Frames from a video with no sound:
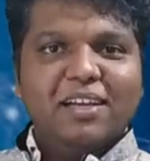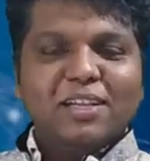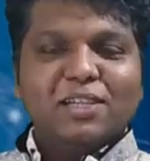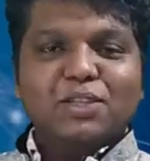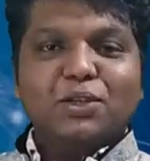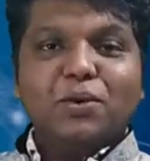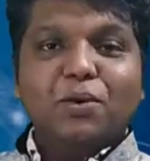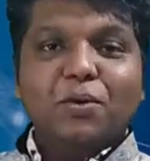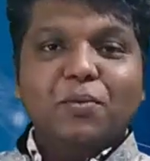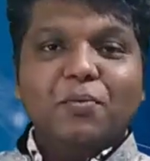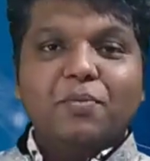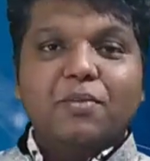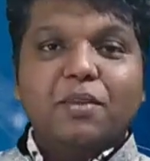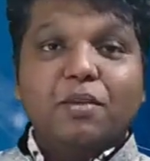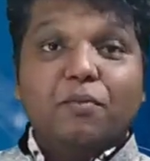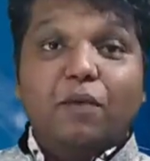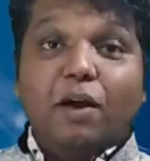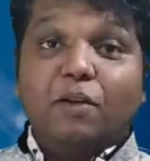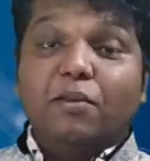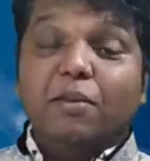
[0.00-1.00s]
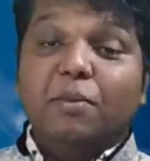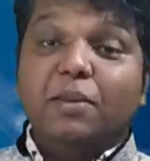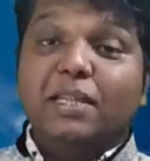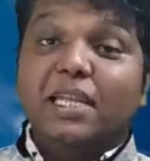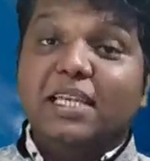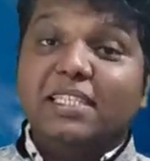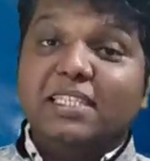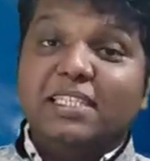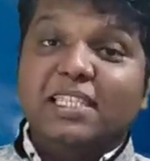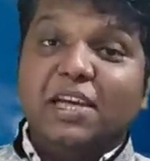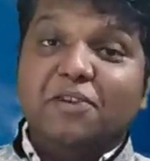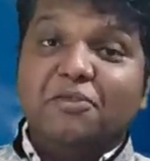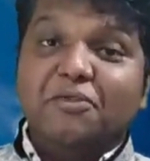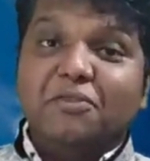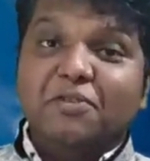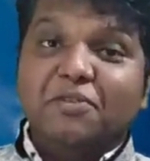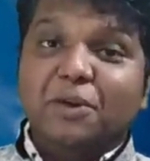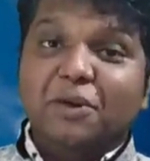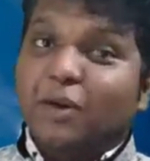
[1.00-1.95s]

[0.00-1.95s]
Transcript: So what will be the HCF?